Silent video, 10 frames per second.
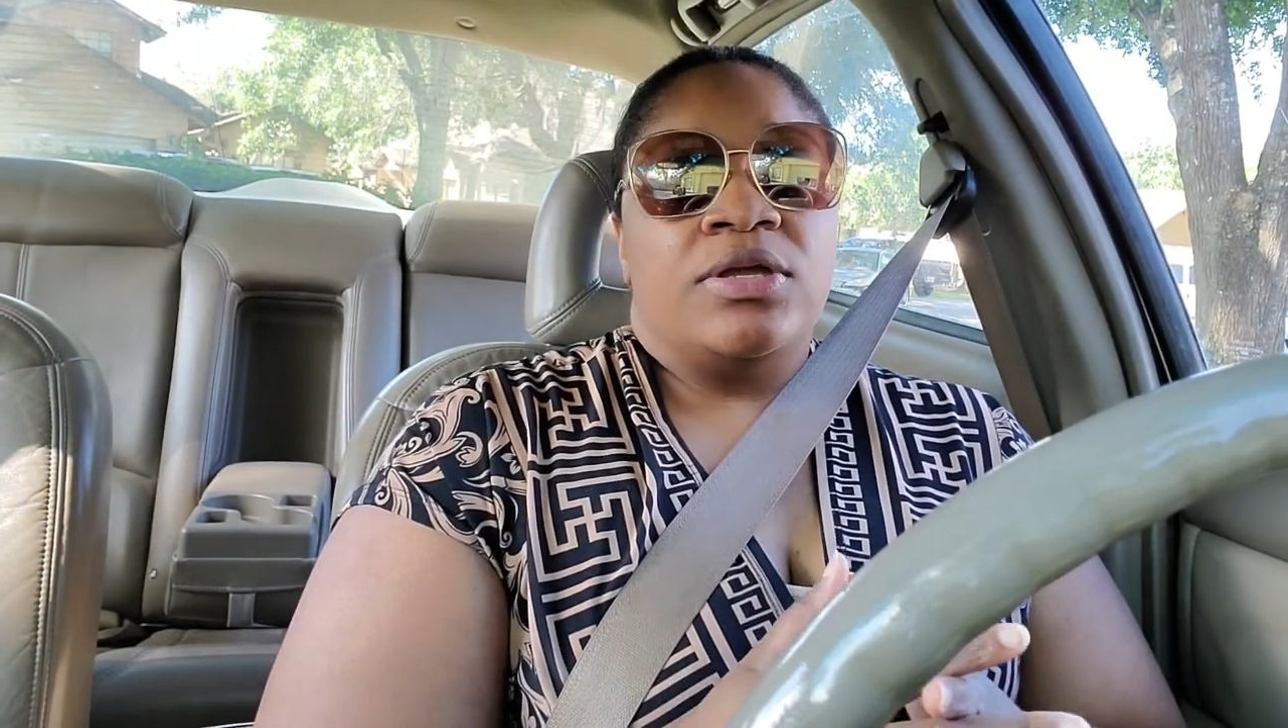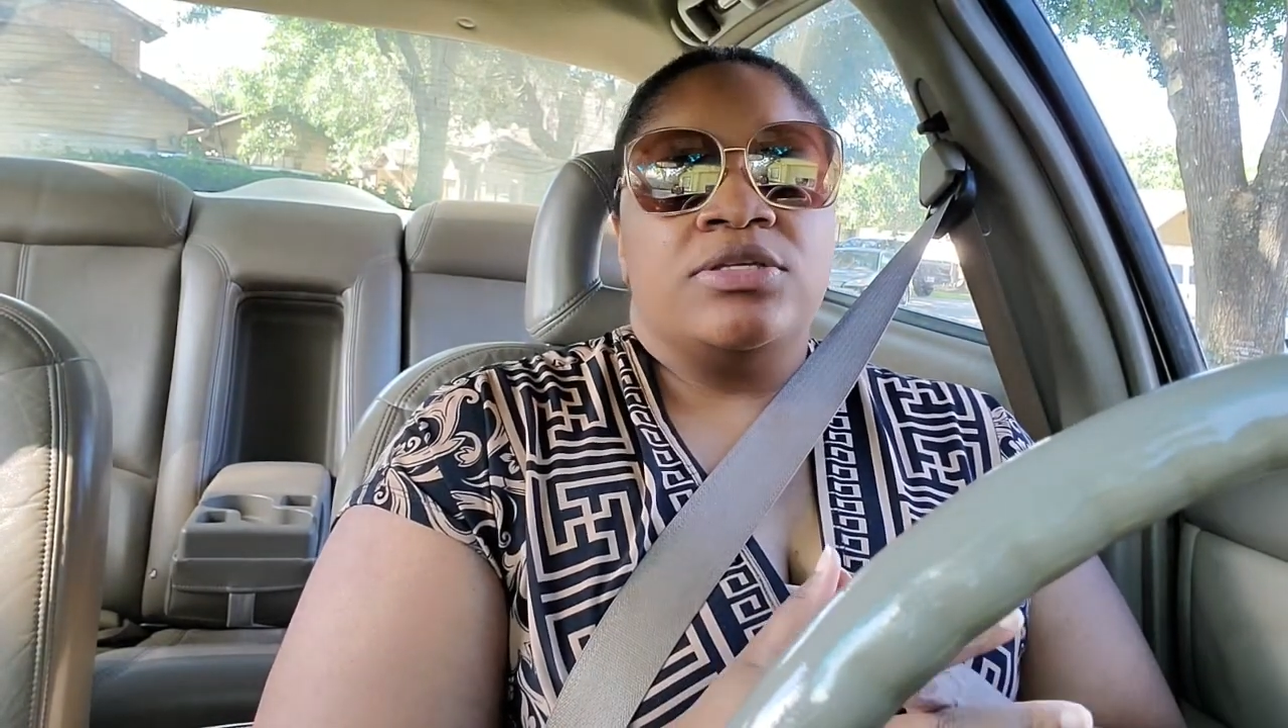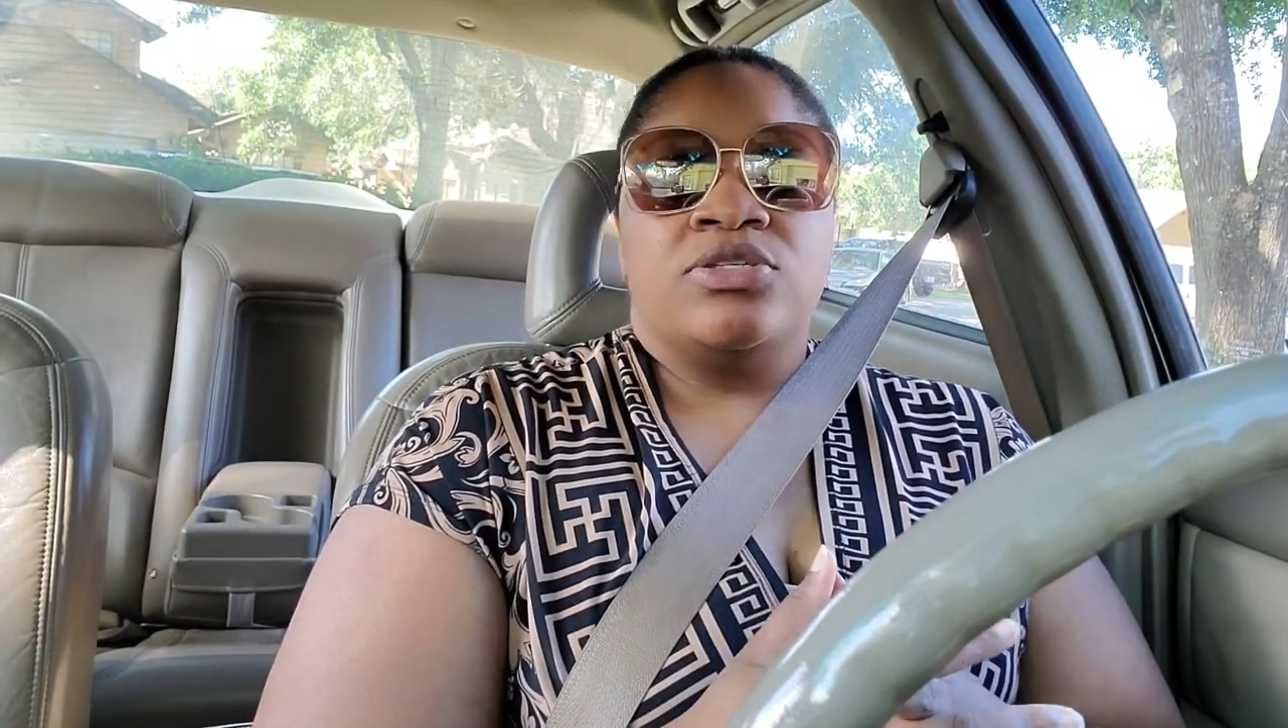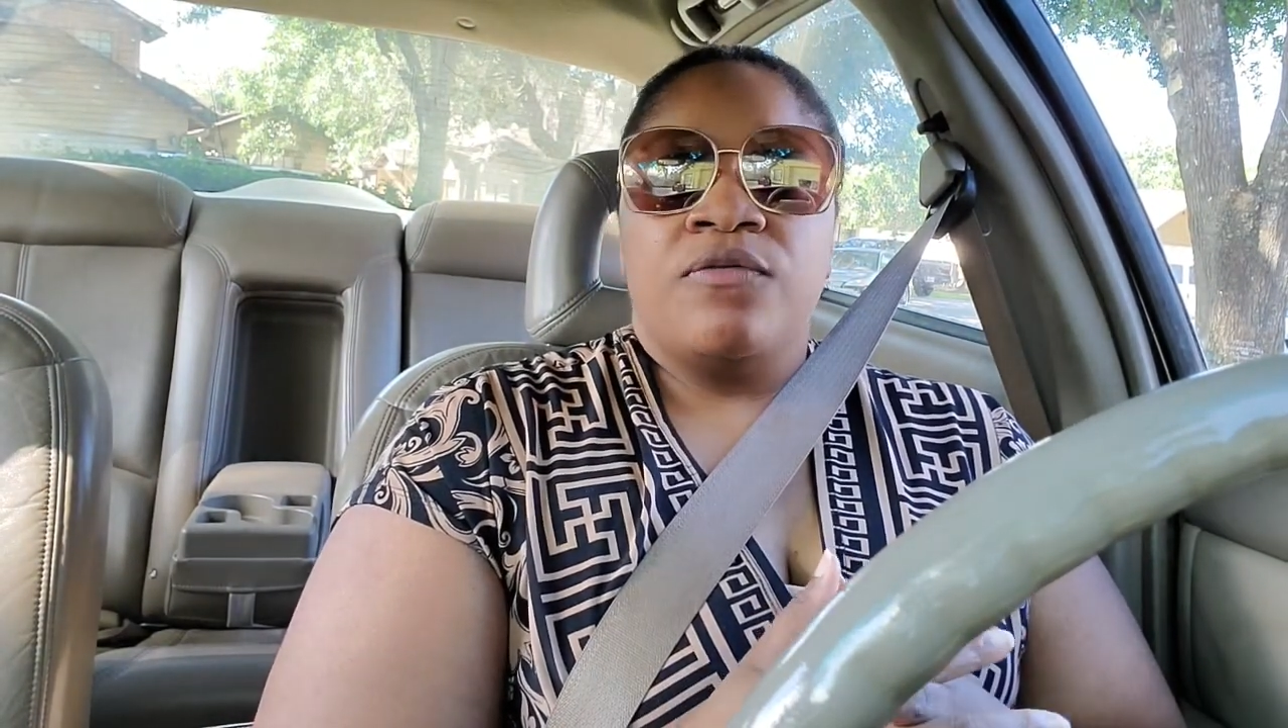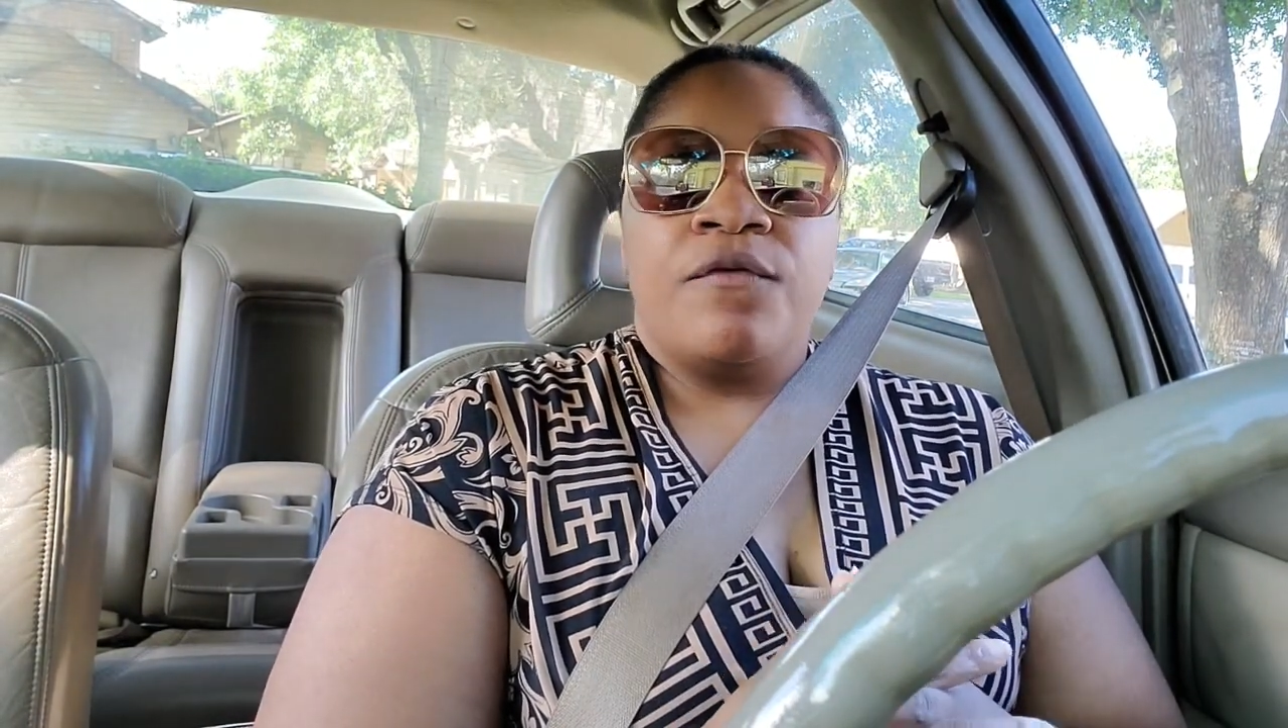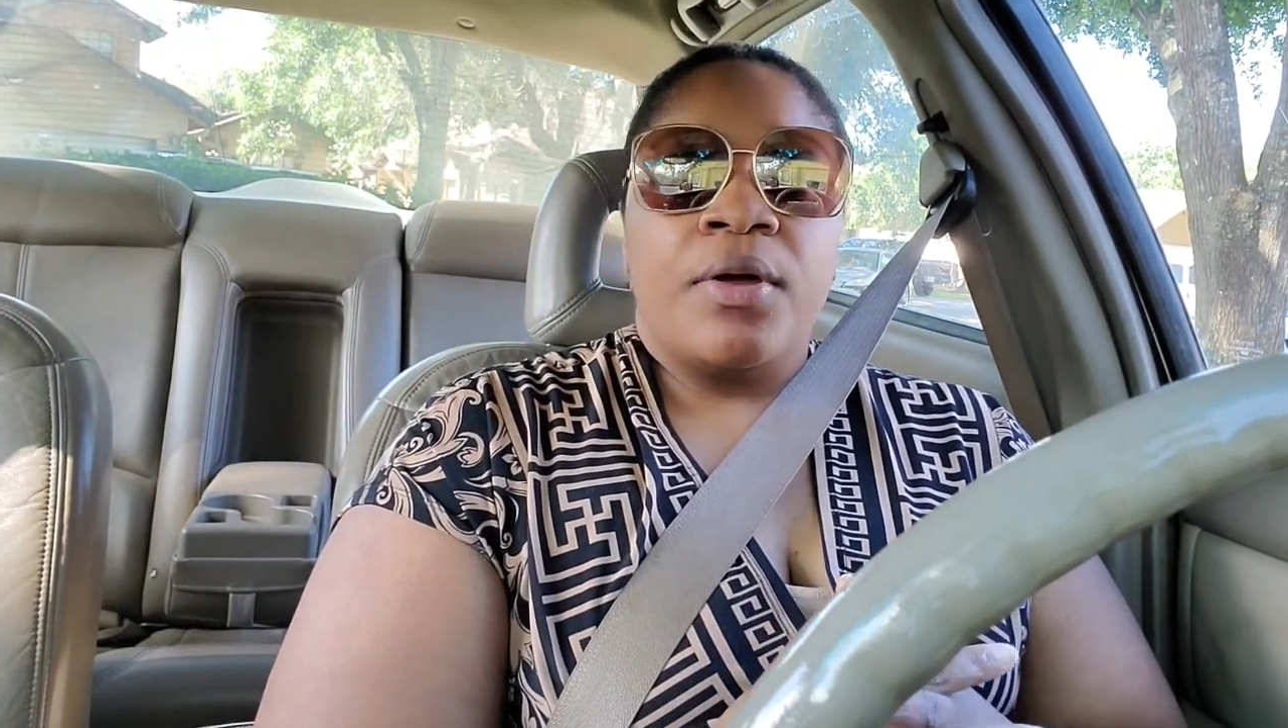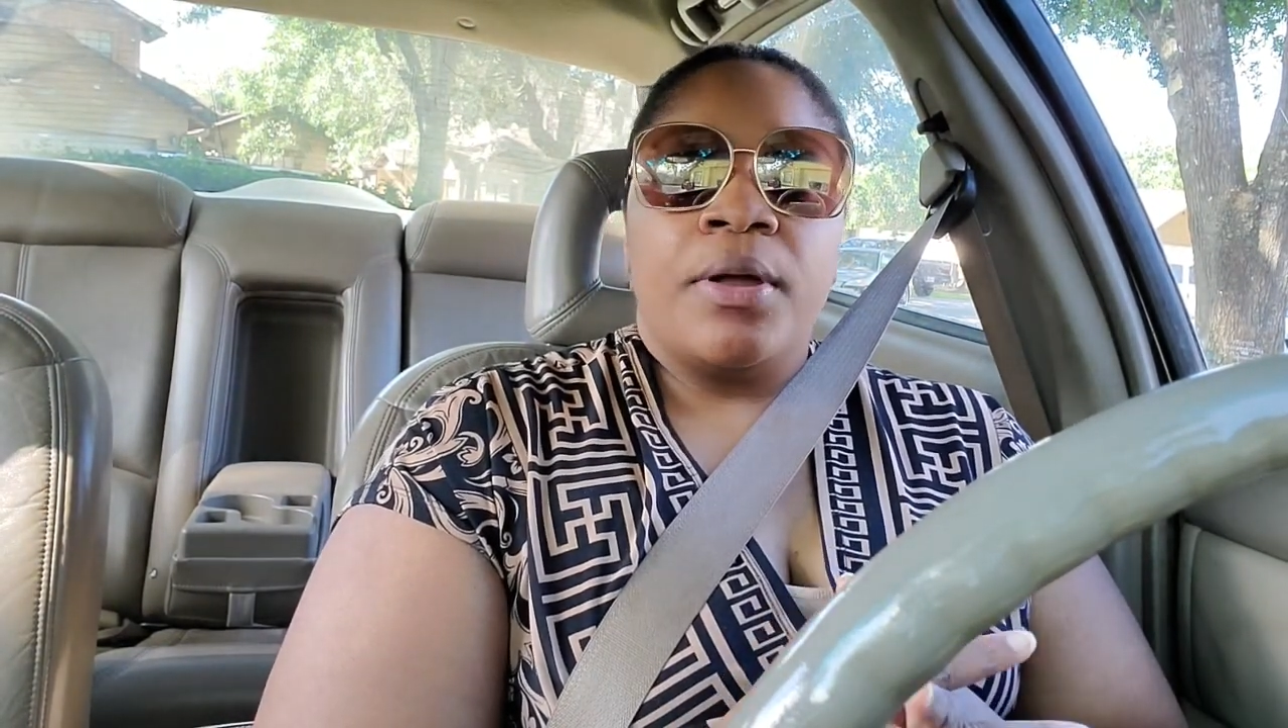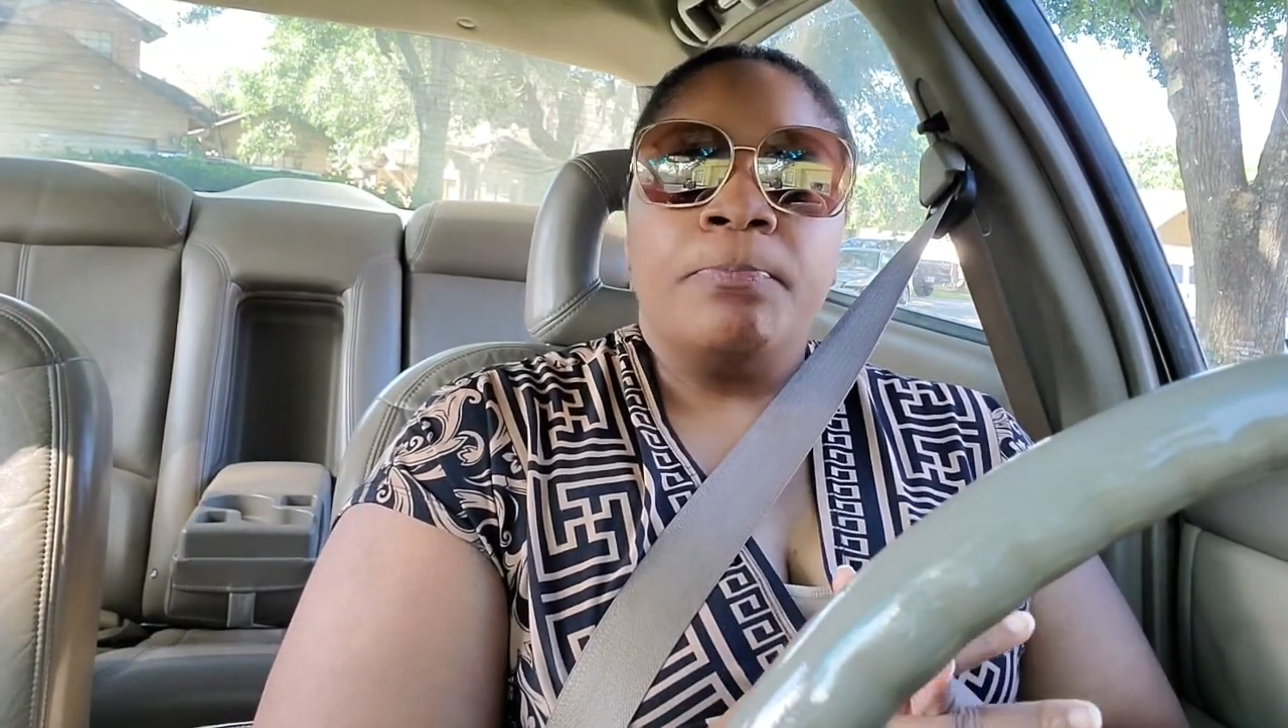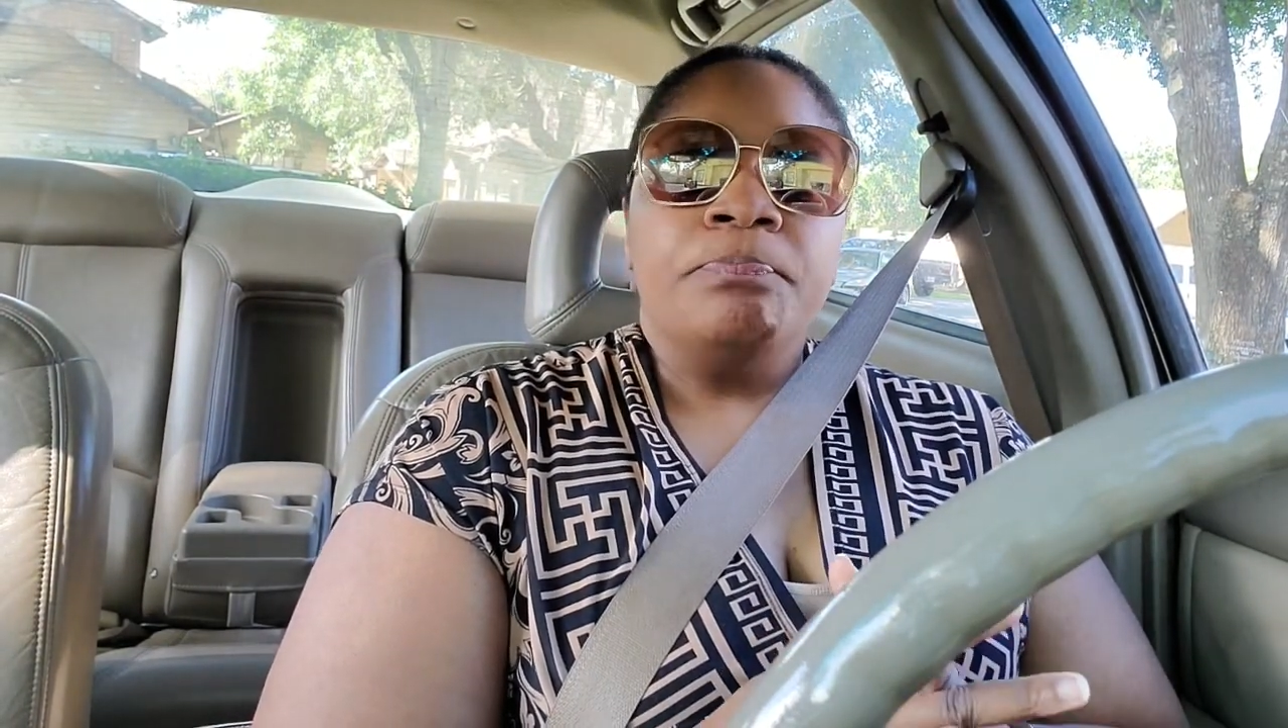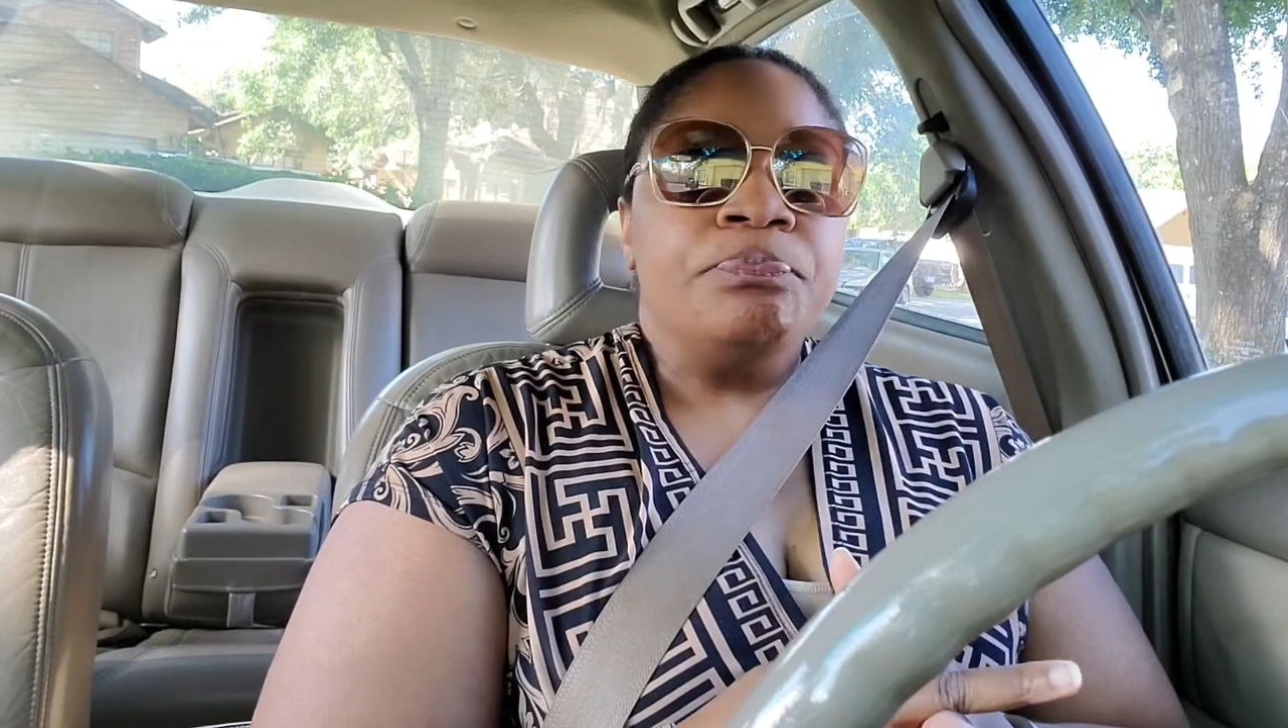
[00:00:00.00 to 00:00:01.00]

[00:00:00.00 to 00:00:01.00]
And so far,